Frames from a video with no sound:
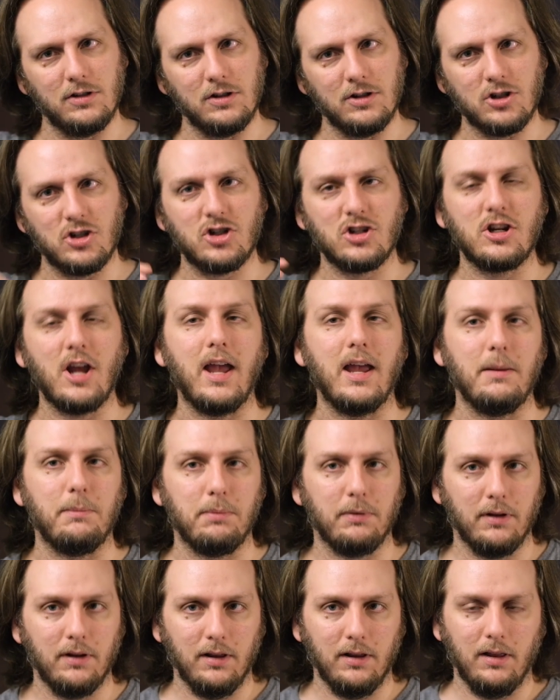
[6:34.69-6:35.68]

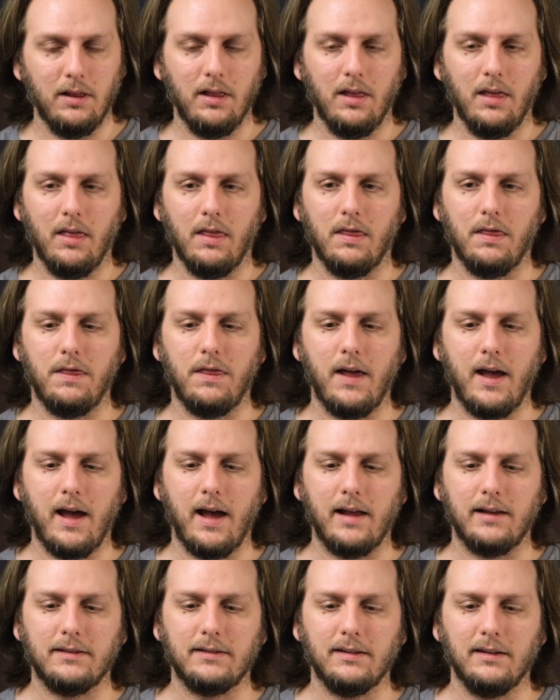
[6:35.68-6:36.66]
shape
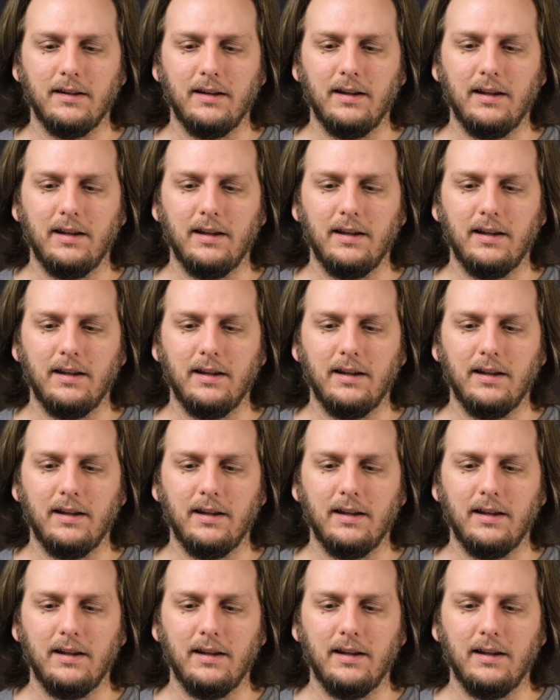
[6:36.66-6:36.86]
that